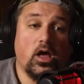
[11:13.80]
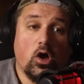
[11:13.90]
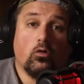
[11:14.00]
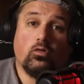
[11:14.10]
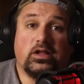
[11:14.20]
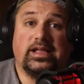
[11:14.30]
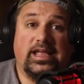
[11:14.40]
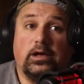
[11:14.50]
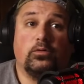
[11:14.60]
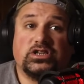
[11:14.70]
really
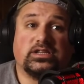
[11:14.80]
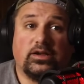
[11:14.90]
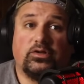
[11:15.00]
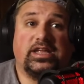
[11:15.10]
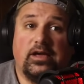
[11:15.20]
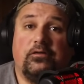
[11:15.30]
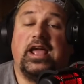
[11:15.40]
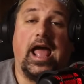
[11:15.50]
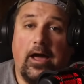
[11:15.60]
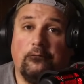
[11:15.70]
he was literally giving
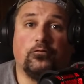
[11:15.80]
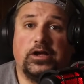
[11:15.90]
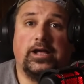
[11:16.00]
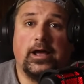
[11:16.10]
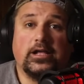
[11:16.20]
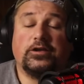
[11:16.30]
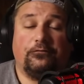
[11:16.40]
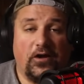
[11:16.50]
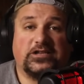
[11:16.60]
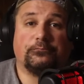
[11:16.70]
every
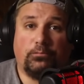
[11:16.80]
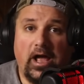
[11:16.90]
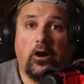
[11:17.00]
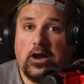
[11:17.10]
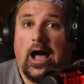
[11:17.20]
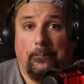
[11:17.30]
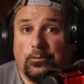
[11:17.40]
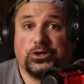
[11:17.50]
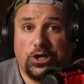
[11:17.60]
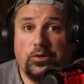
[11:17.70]
defensive player an
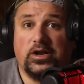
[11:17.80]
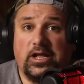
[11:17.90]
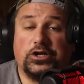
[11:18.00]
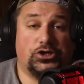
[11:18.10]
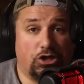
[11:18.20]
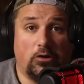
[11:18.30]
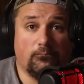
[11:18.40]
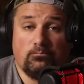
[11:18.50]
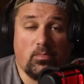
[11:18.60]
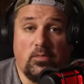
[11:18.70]
opportunity
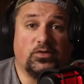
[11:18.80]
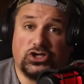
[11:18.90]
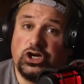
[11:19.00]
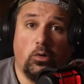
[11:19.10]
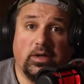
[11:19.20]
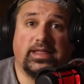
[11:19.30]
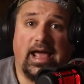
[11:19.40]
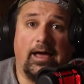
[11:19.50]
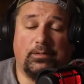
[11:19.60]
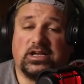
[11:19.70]
to show what they
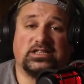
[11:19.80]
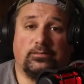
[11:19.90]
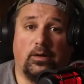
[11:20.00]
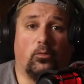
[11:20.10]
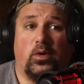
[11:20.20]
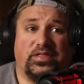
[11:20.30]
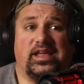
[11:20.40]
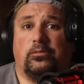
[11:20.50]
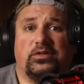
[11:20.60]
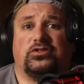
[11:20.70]
have, because the number one
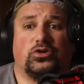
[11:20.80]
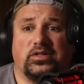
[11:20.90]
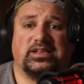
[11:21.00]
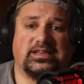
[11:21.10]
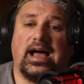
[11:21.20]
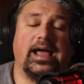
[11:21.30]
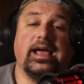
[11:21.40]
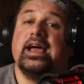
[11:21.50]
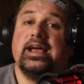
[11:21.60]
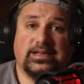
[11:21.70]
thing with Sean Desai
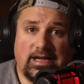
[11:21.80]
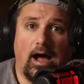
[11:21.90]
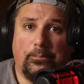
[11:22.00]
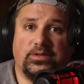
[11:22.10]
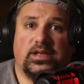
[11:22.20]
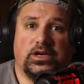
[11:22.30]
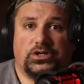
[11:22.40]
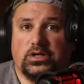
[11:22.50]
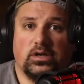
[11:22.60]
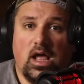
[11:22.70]
is
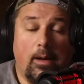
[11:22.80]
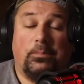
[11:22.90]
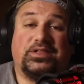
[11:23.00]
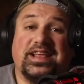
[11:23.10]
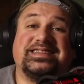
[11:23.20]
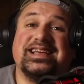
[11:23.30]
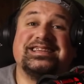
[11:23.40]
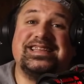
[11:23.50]
competition. But this is